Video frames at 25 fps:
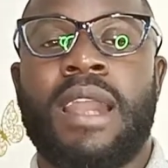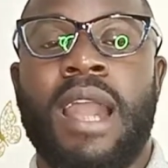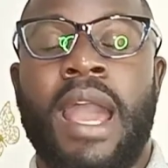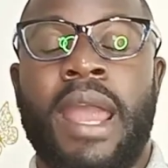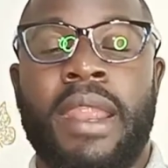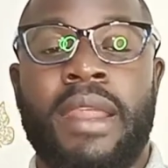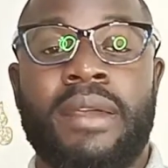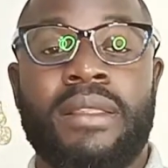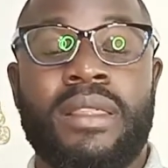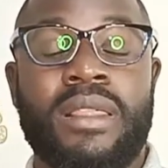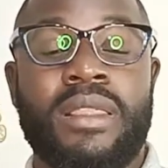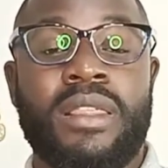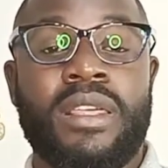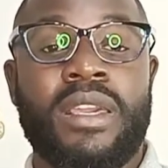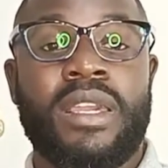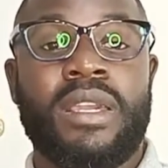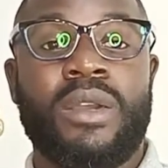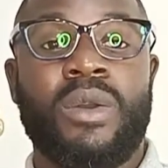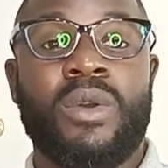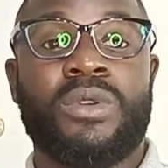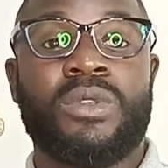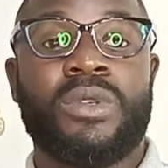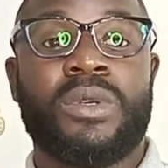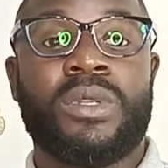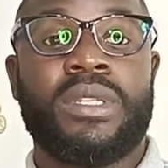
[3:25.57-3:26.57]
Another thing it
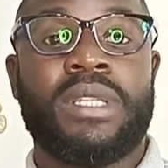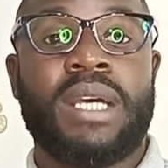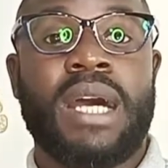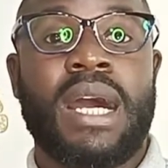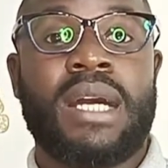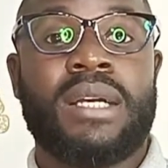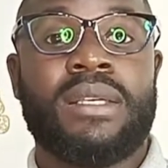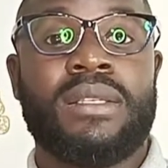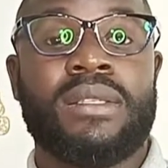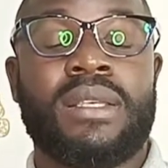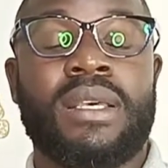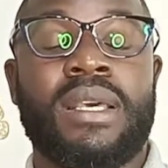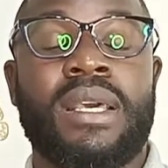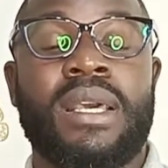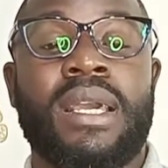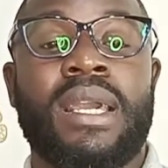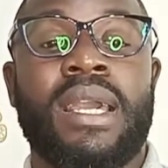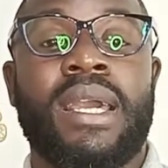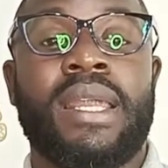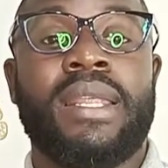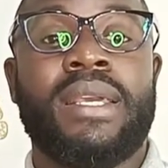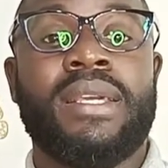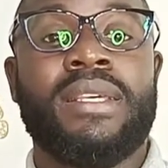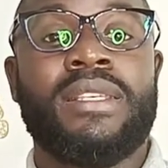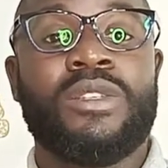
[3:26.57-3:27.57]
also does,
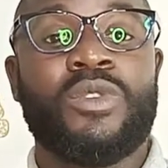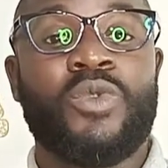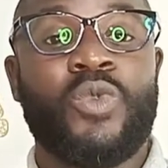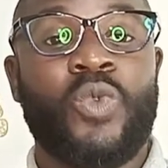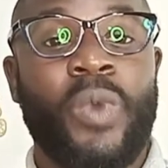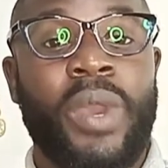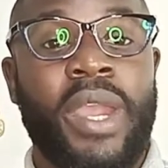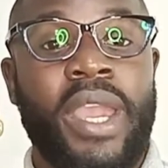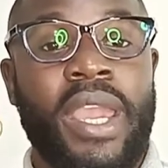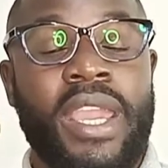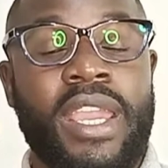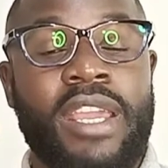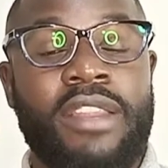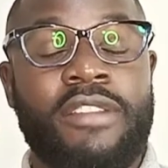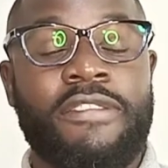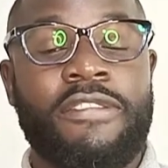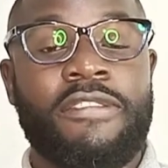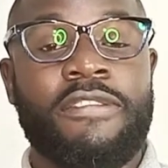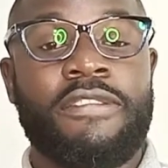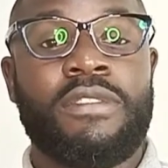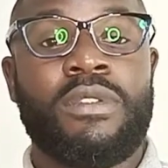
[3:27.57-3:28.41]
there's a way it,